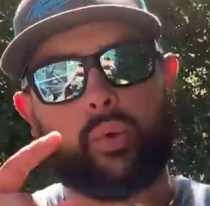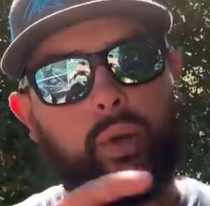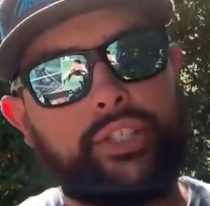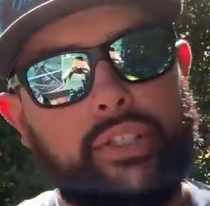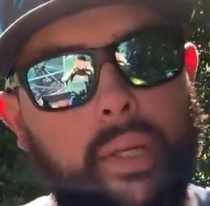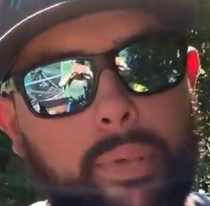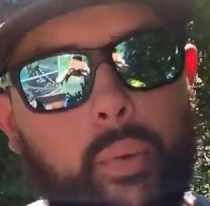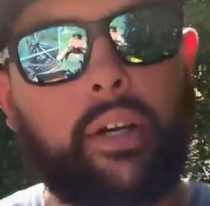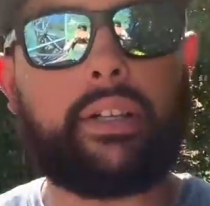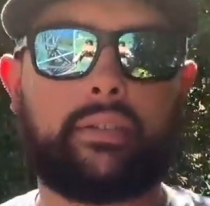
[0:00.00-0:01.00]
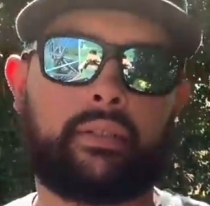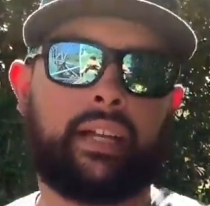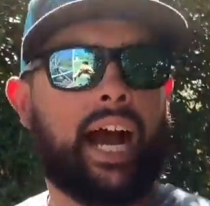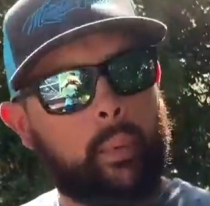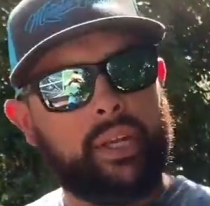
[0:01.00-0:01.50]
Question number one.
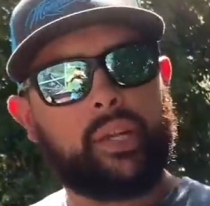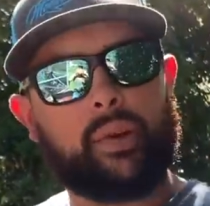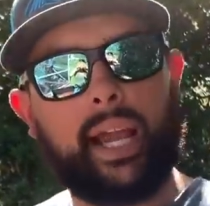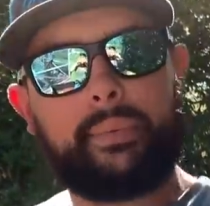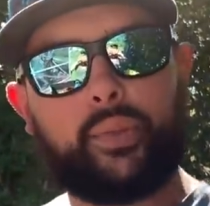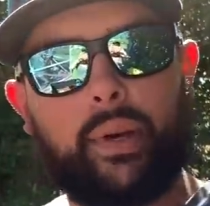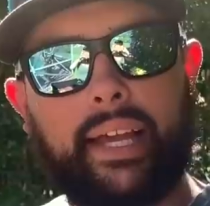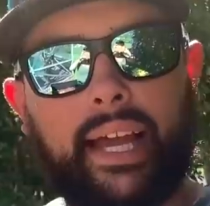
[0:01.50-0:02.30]
How many crabs do I